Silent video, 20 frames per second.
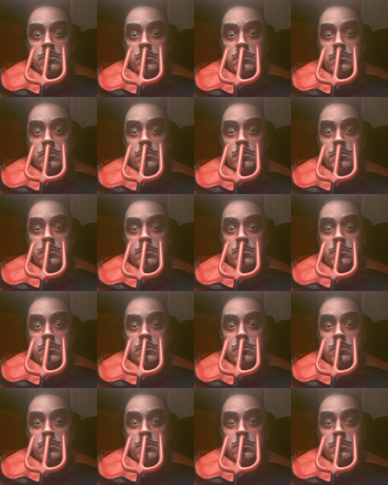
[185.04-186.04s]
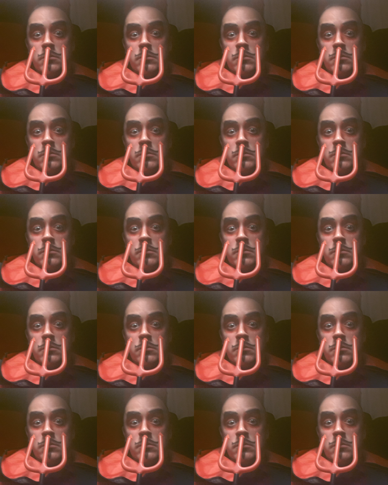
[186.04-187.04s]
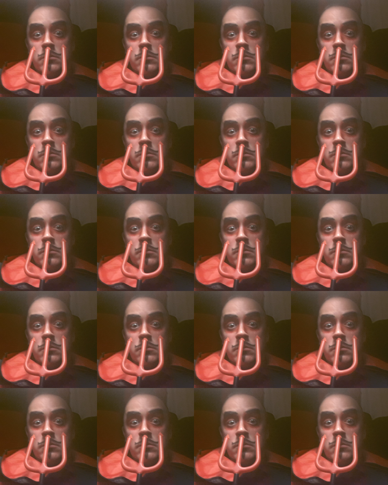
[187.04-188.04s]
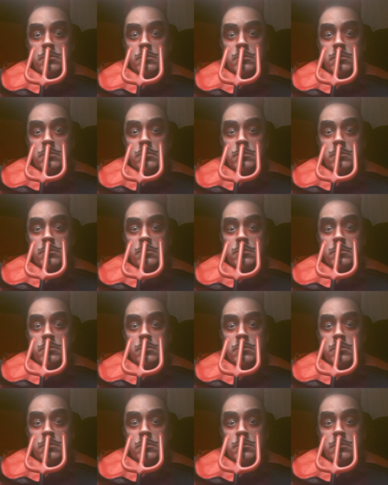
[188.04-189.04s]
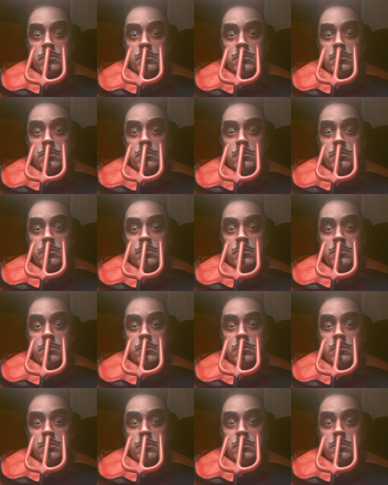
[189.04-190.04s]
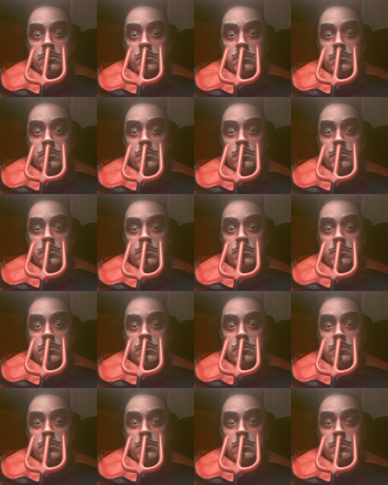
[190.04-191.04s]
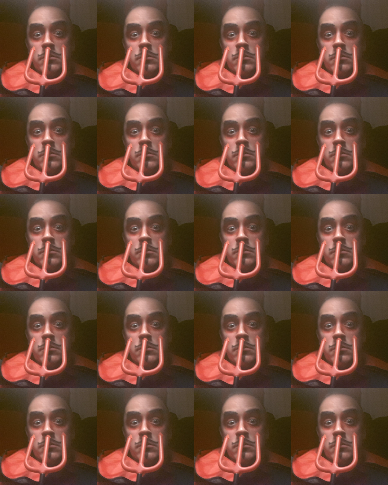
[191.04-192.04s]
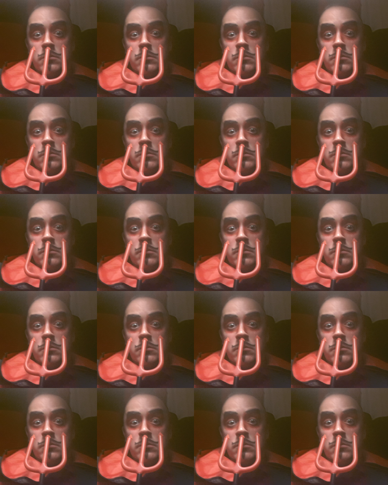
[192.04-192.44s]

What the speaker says: (no lip movement)